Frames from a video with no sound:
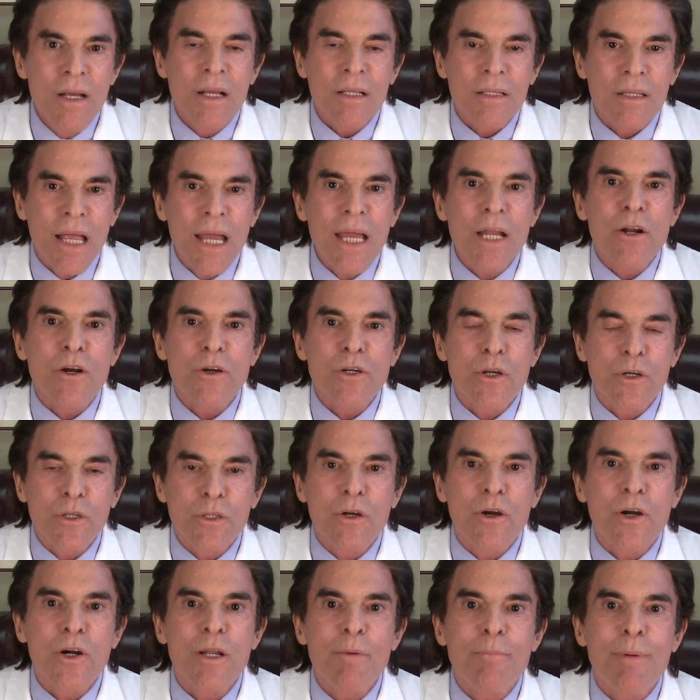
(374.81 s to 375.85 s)
Later, you'll
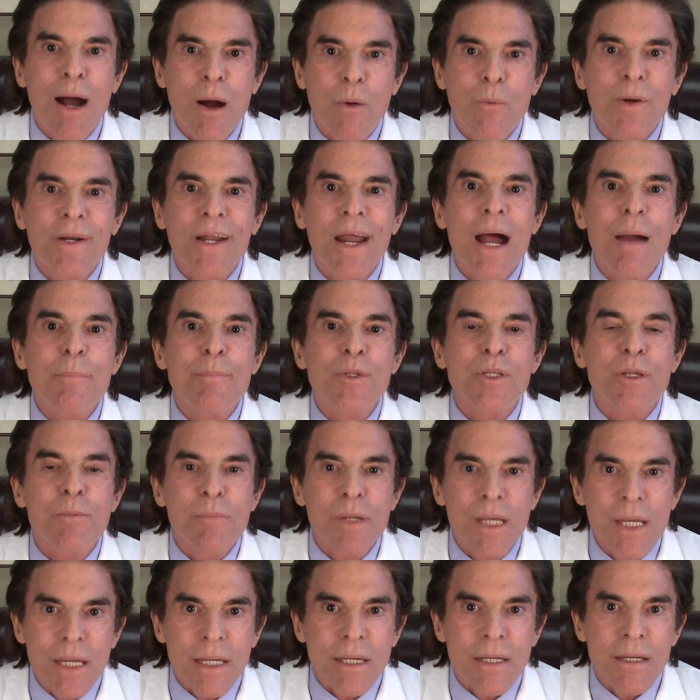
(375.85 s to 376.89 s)
learn about what happened to
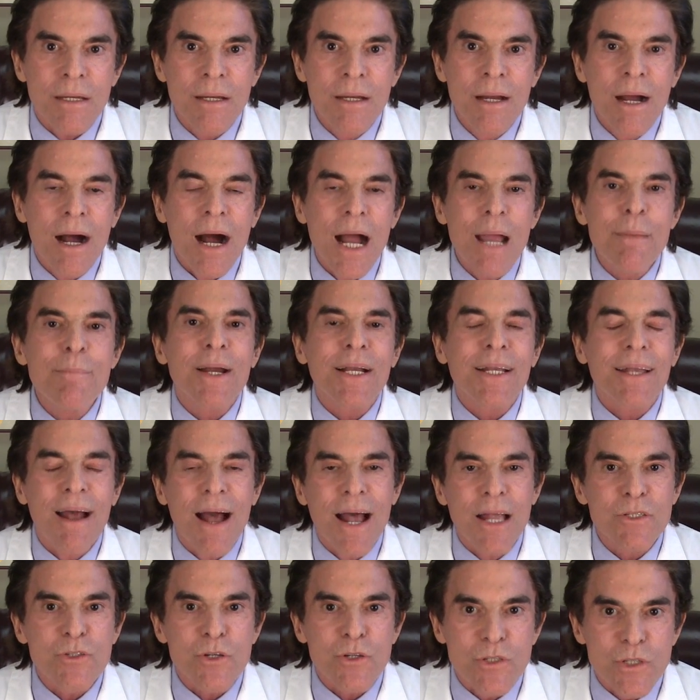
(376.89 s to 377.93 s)
me. I'm a
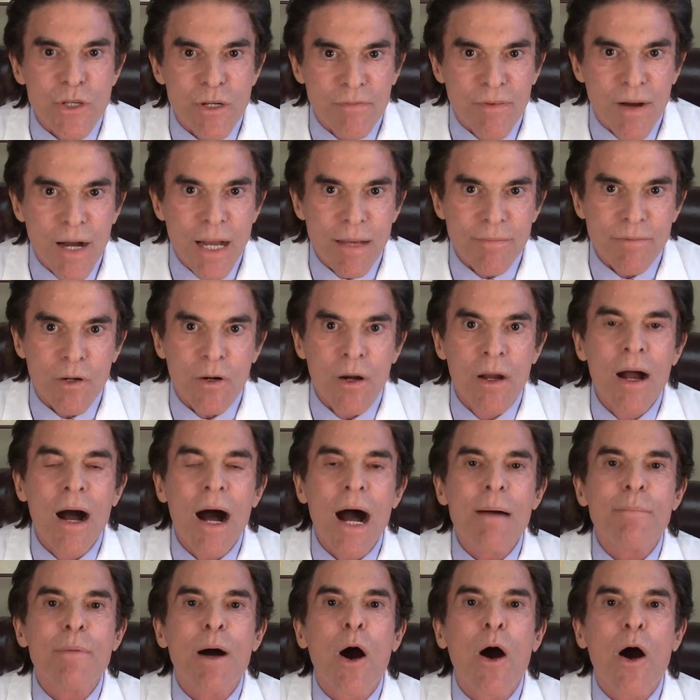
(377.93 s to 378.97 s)
cancer survivor.
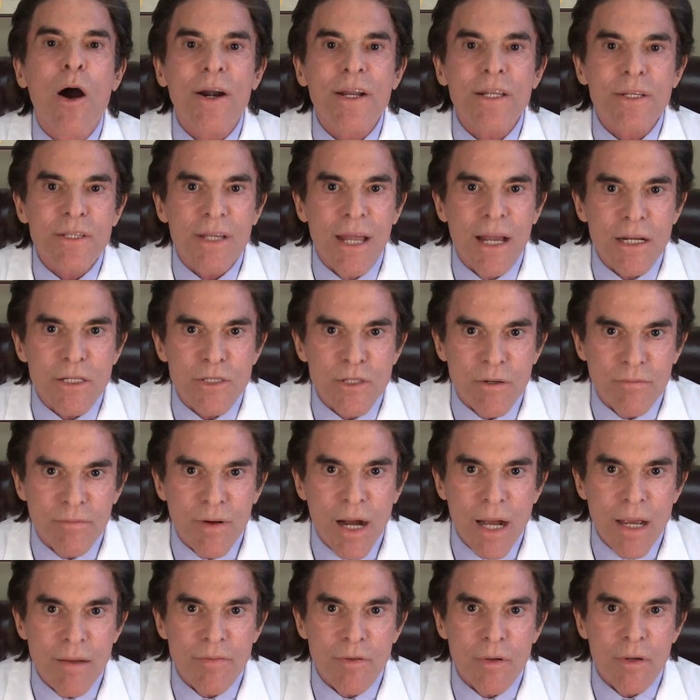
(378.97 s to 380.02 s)
I'm a heart attack
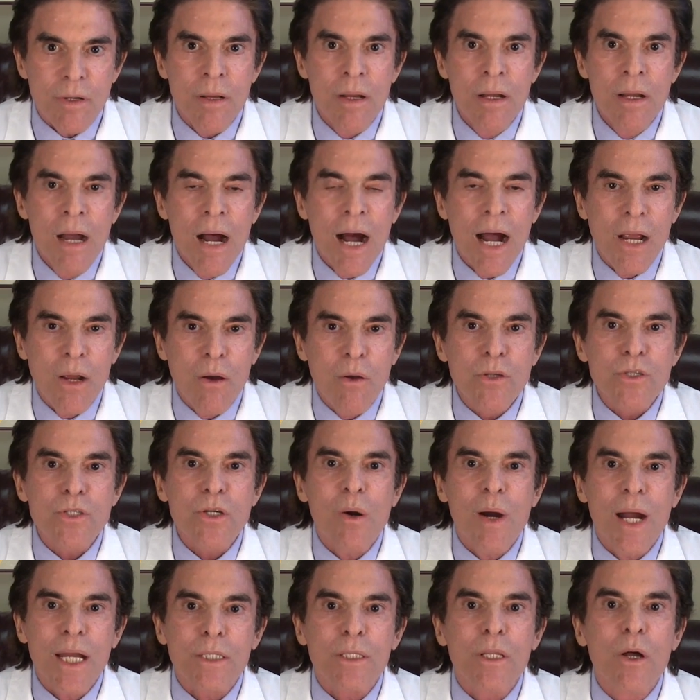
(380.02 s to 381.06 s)
survivor. I also
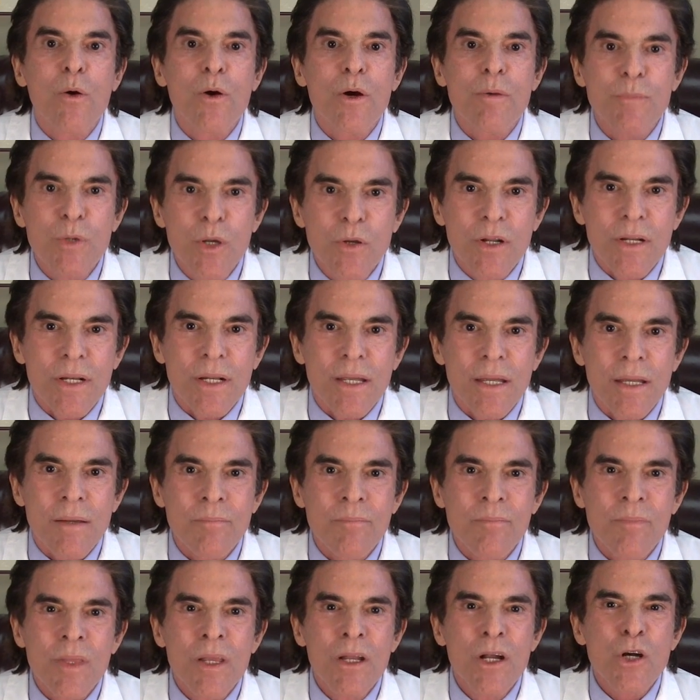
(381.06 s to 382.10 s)
had low immunity.
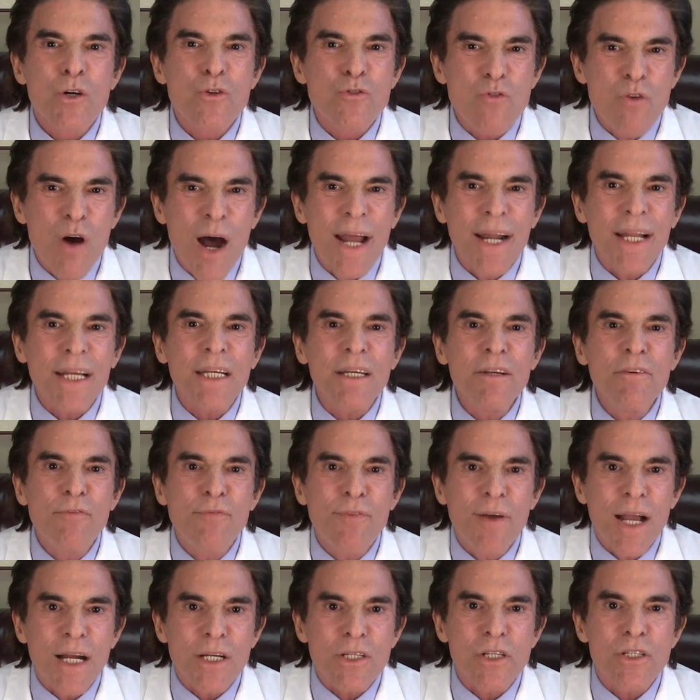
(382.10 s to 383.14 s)
Chronic
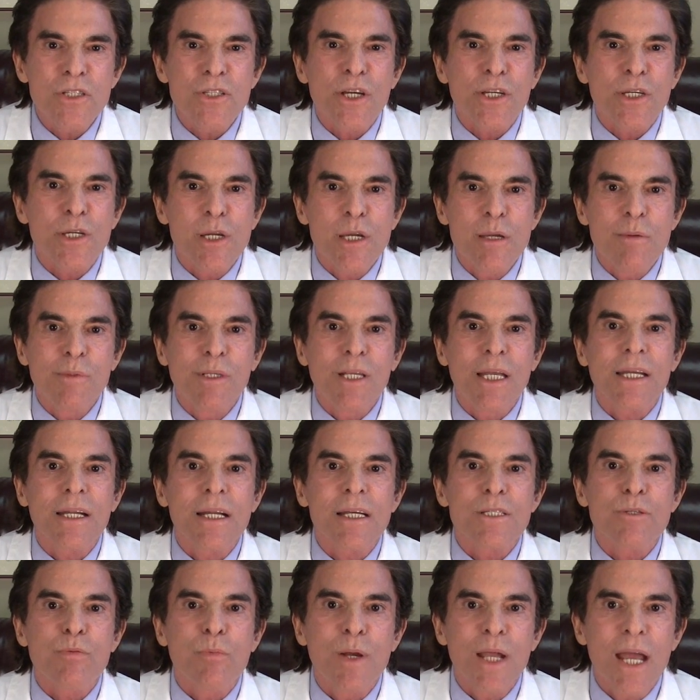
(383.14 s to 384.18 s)
infections accumulate
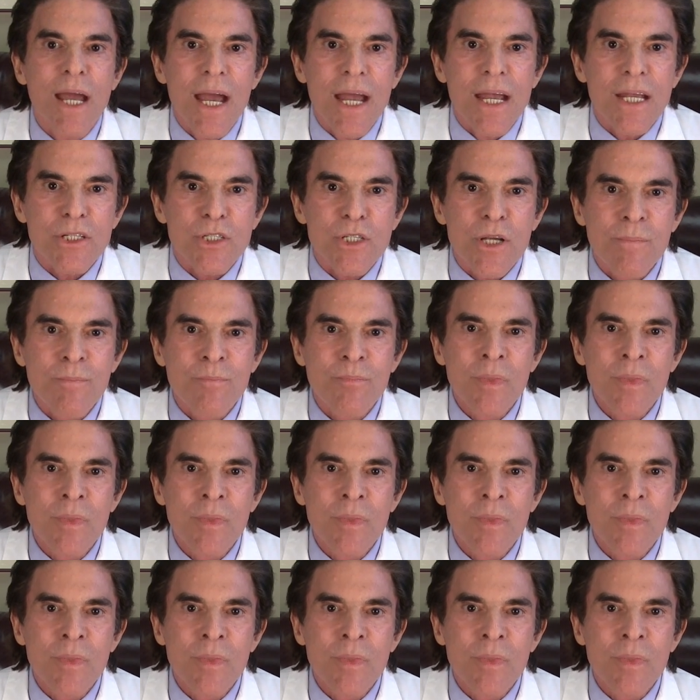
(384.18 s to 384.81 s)
as we age.